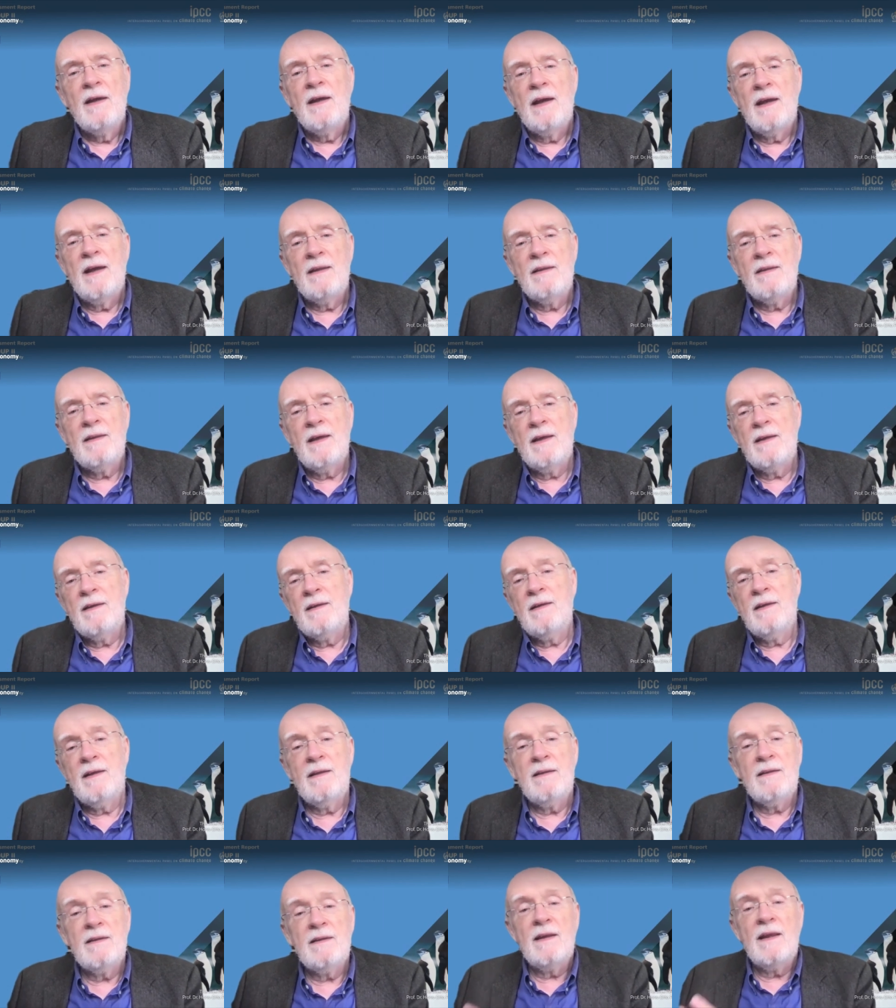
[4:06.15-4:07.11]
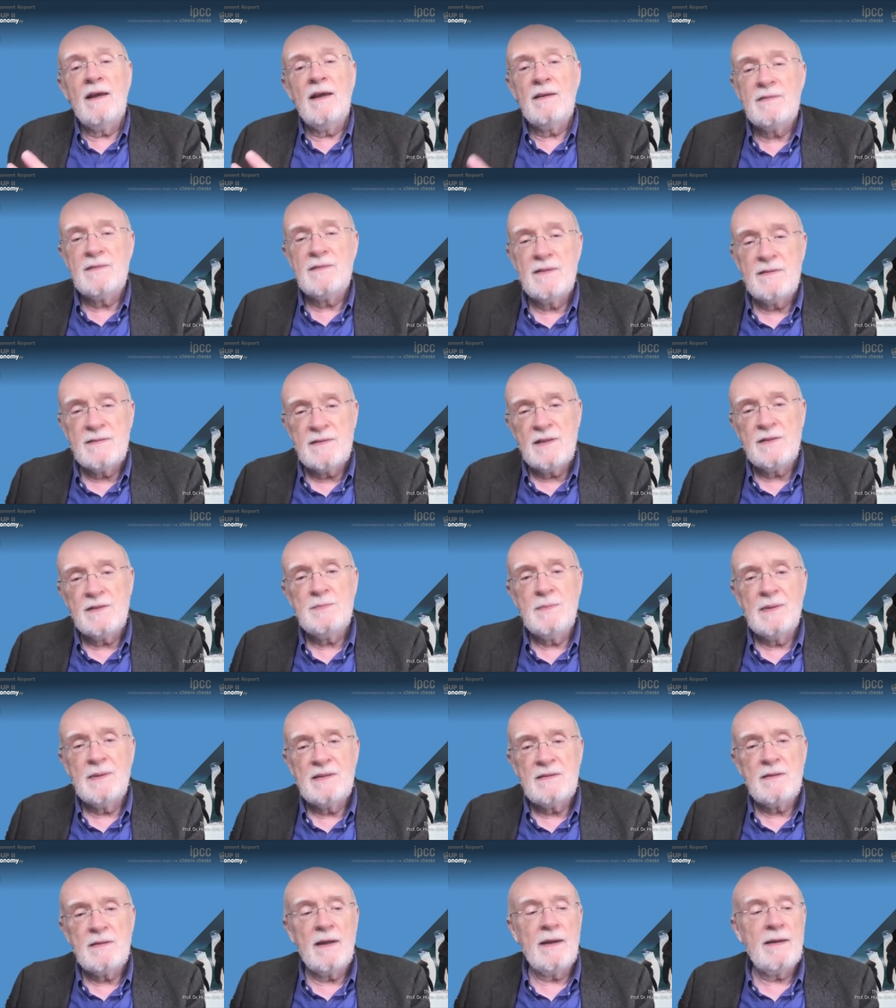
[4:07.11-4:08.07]
And then in the last
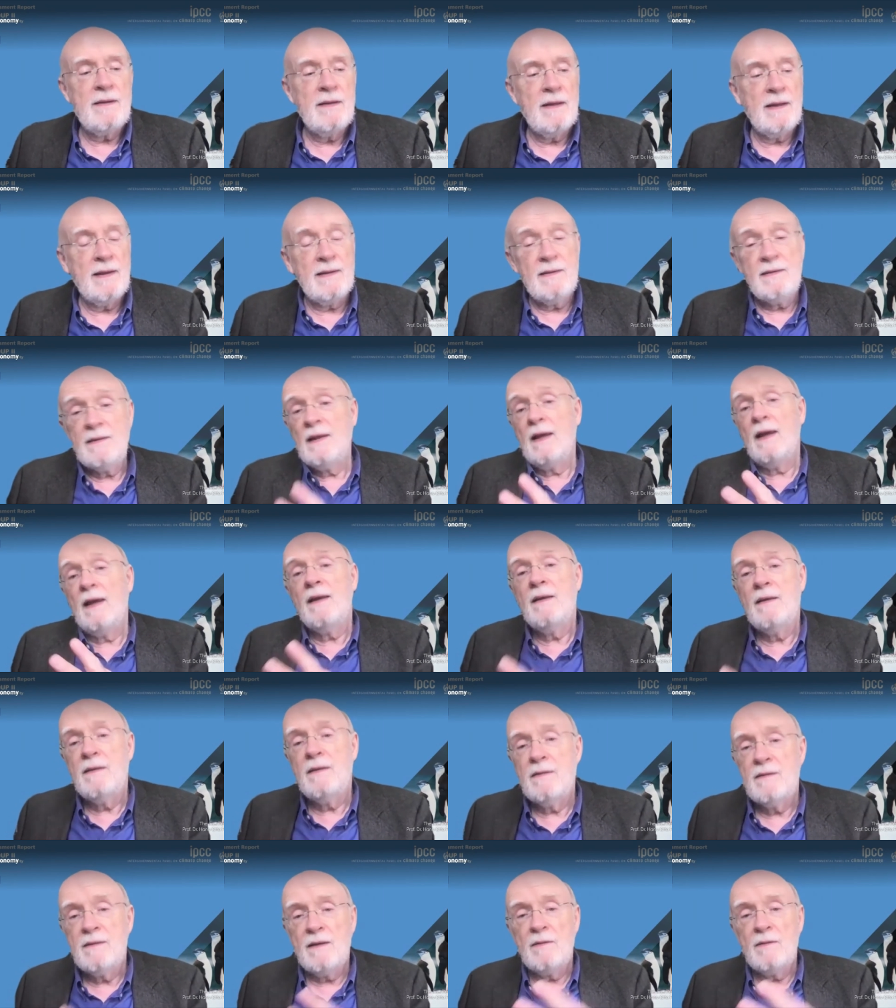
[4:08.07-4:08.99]
assessment cycle at the end,